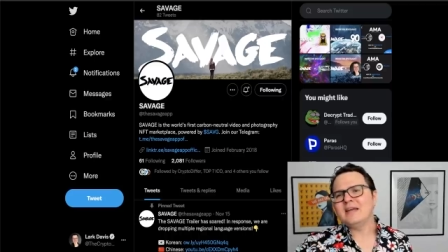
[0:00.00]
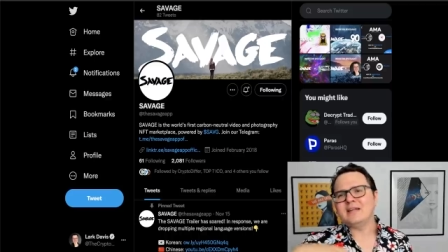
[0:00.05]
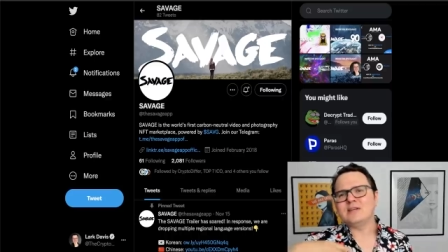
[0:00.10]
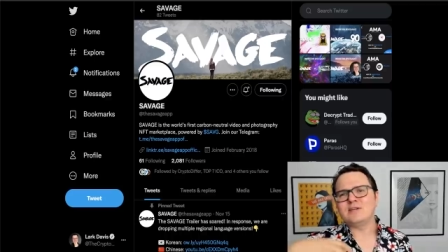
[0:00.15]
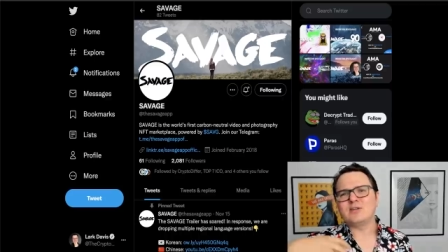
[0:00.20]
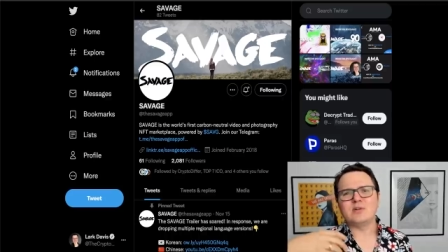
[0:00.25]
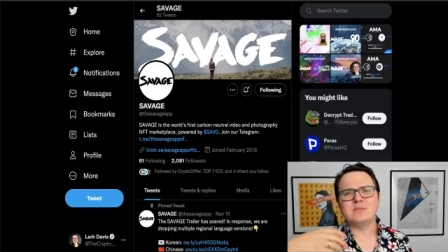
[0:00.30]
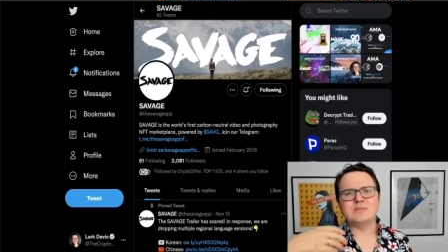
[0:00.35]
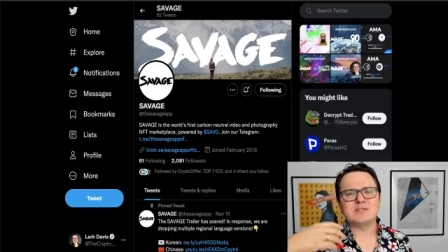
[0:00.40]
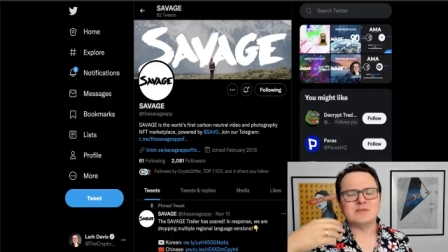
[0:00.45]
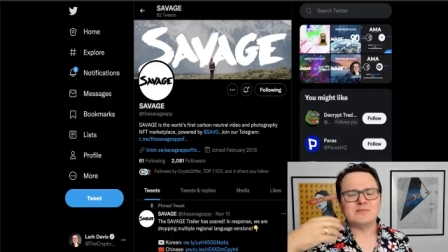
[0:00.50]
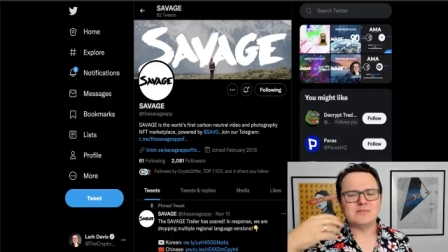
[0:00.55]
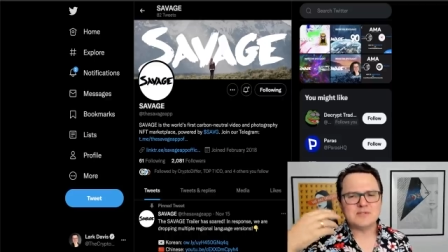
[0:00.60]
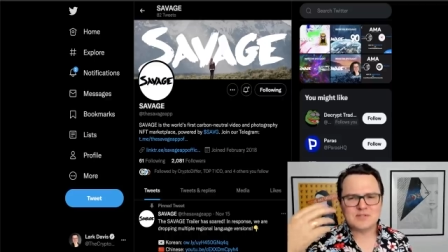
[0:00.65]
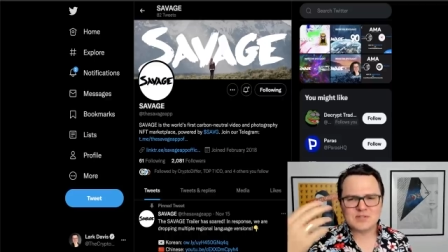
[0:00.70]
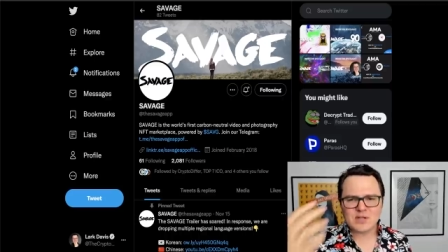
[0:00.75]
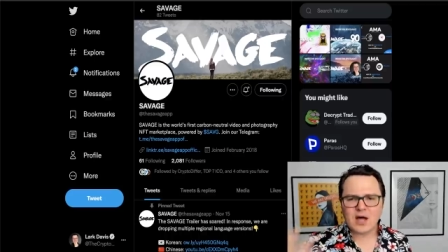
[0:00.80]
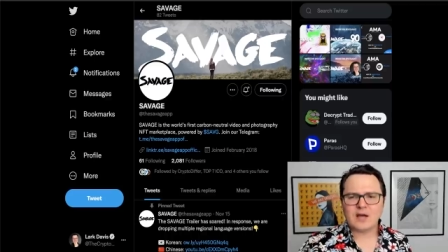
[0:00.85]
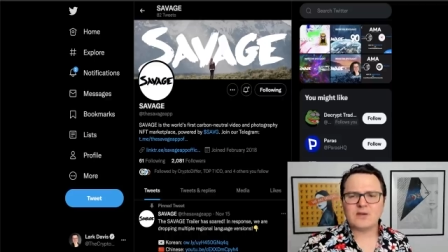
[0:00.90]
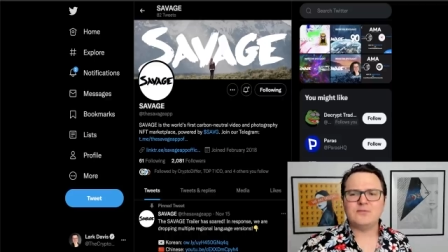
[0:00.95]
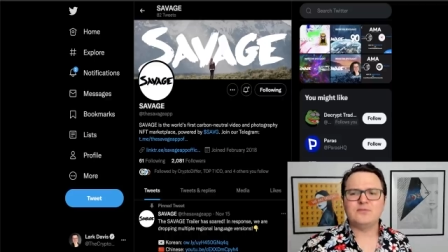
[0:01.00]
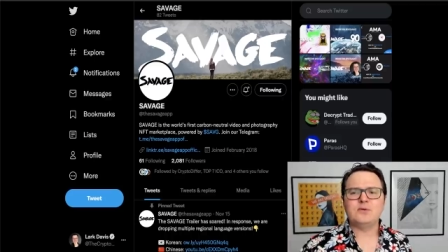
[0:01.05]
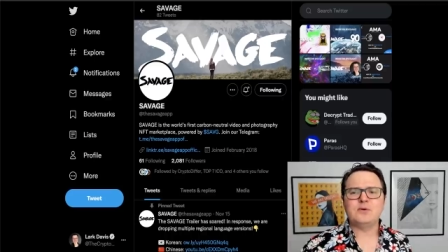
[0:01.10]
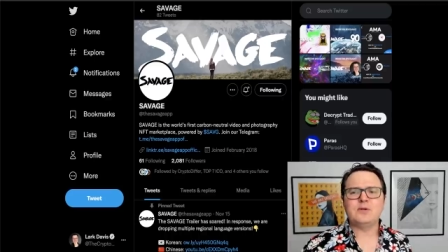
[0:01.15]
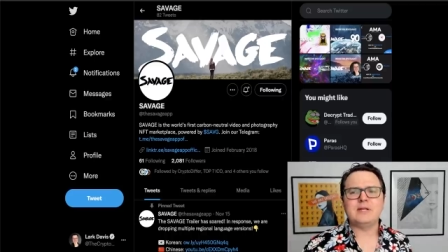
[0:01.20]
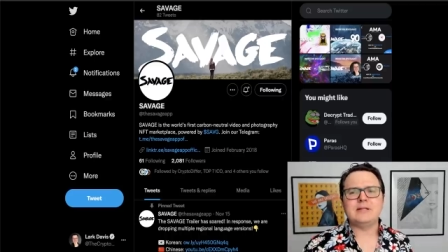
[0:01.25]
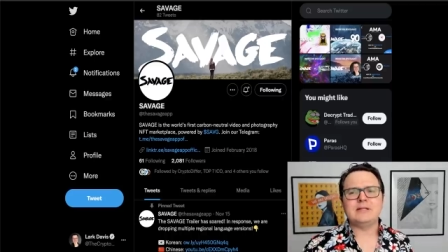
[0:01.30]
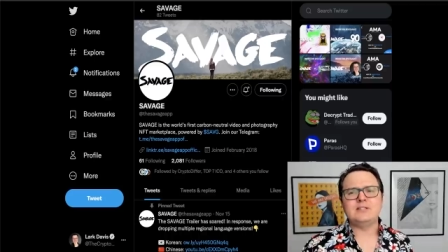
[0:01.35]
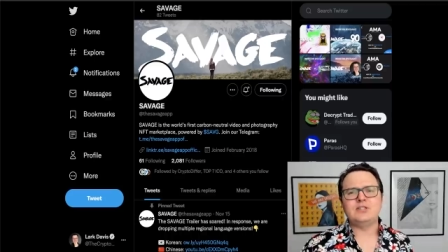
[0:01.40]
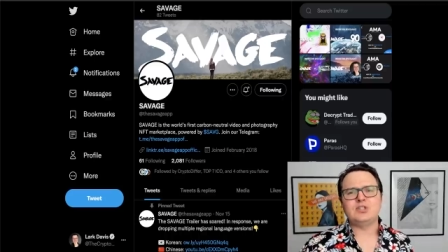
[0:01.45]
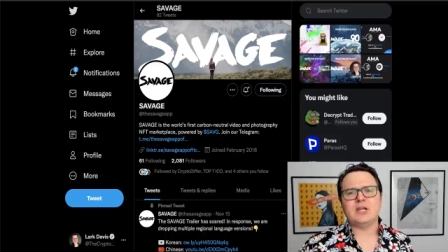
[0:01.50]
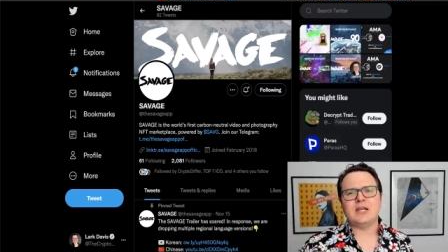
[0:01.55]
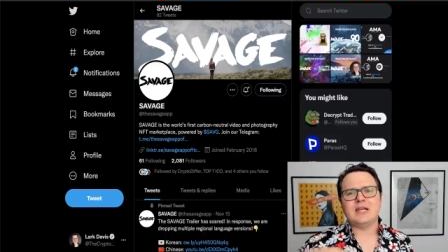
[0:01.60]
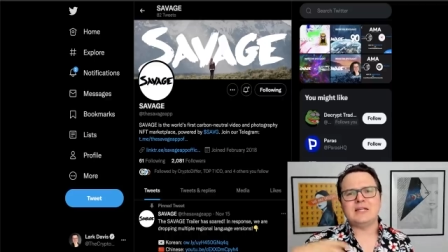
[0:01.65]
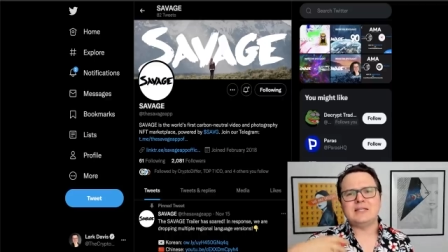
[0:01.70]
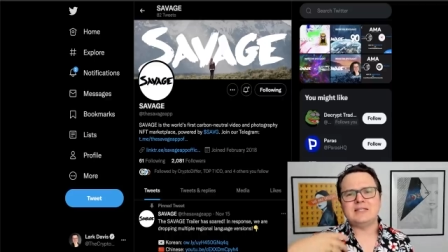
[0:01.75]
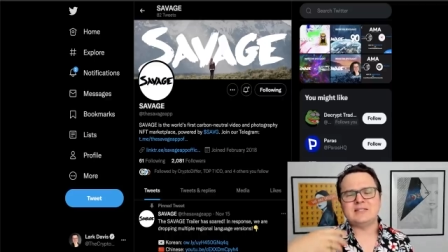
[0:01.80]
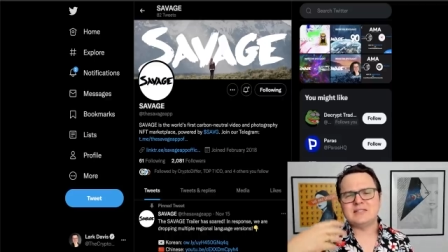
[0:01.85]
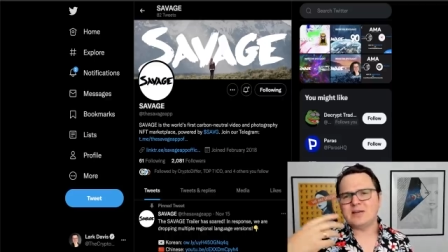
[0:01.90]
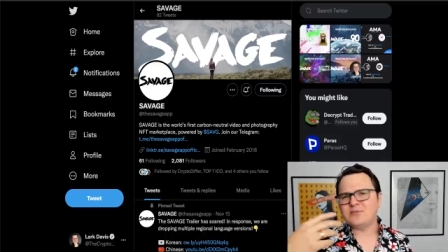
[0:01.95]
in terms of stock footage
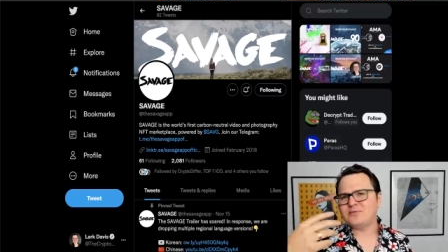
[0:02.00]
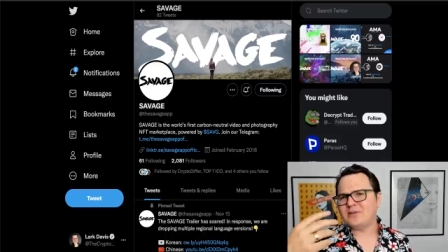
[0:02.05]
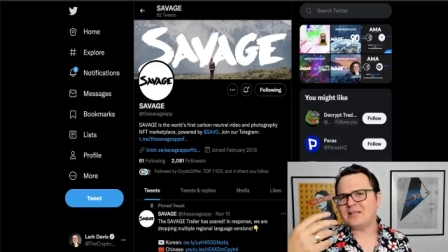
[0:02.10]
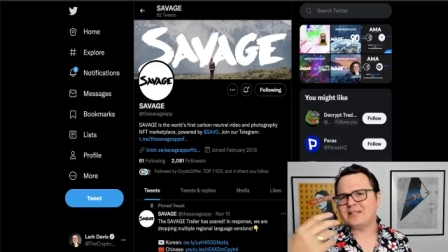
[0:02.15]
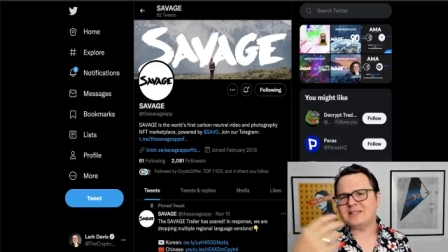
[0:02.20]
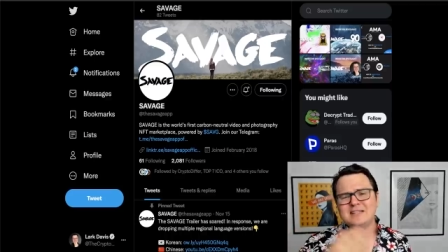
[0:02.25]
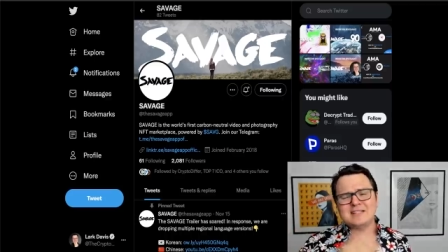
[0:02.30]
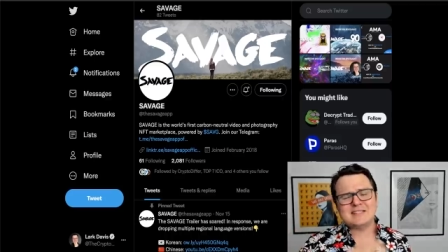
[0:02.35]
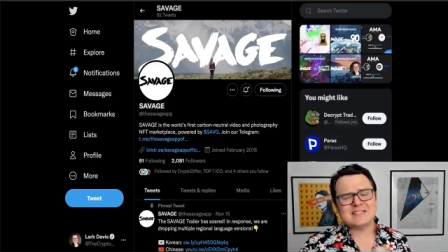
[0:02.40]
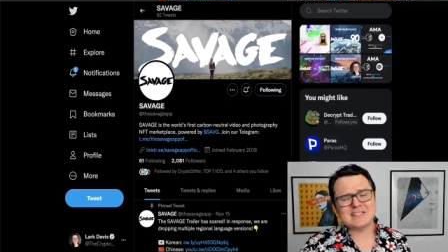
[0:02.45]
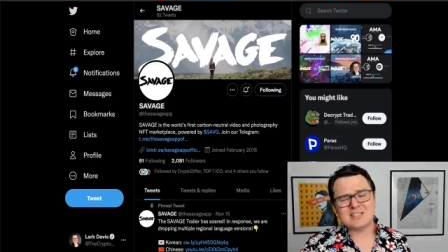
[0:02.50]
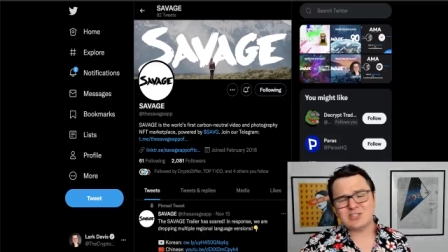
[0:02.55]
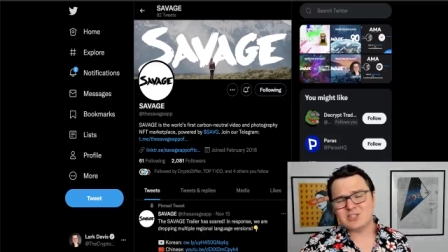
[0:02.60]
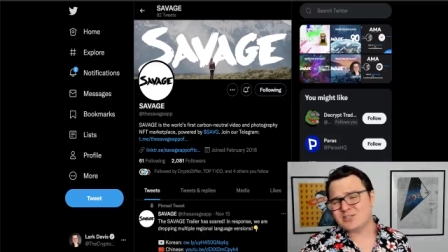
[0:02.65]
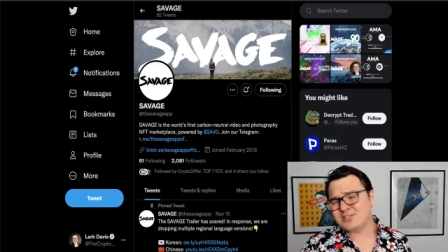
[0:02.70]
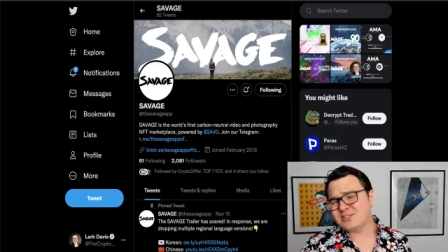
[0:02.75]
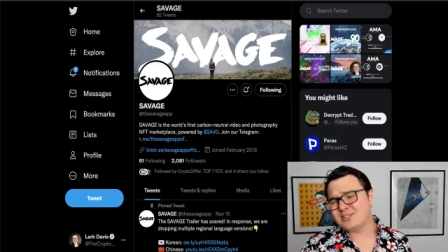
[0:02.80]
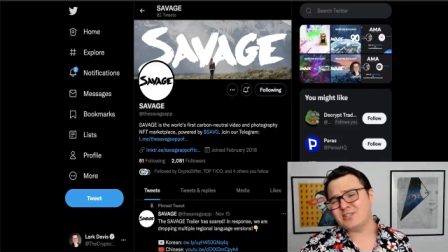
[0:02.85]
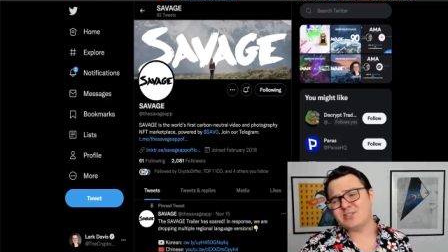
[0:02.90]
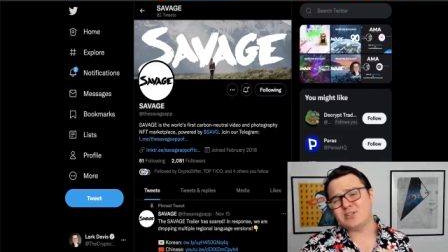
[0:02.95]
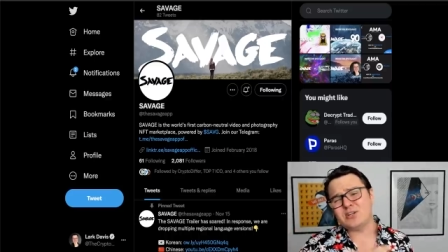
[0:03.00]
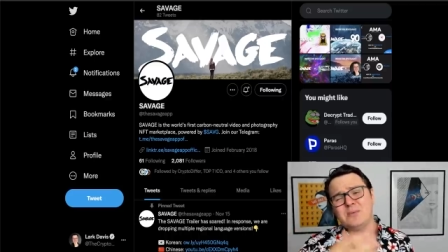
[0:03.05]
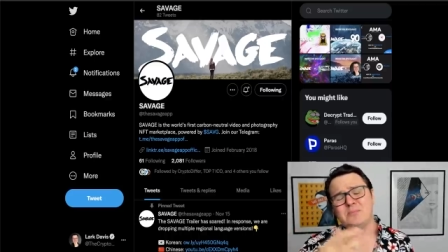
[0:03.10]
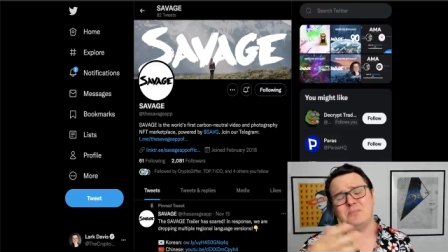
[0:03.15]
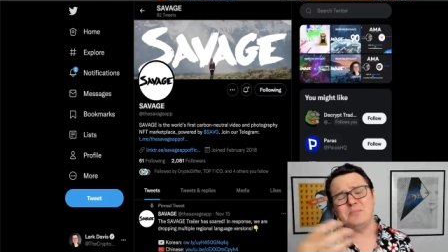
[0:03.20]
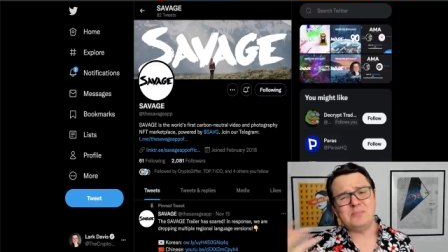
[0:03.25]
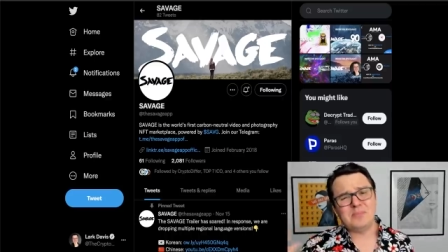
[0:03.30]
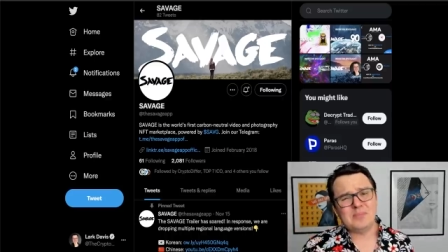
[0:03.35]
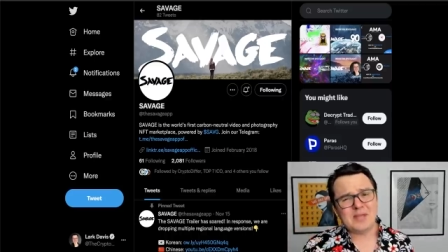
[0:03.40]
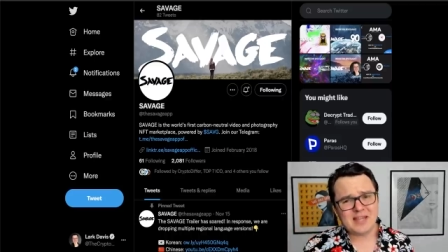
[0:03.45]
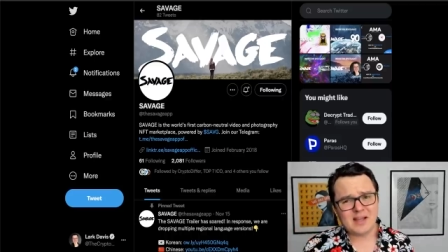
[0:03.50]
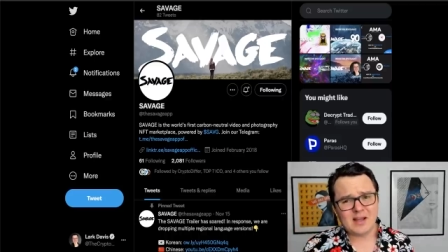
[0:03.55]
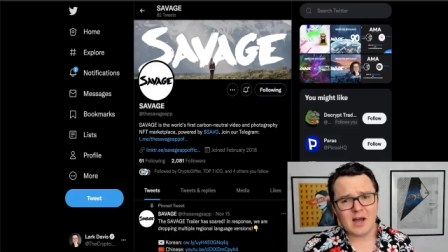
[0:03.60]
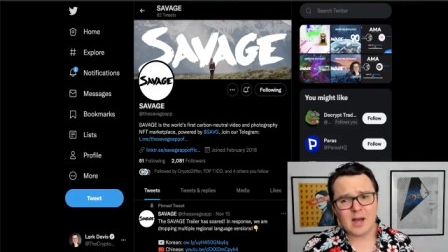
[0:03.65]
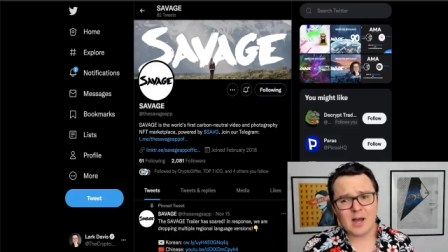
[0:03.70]
and stuff like this is just such a big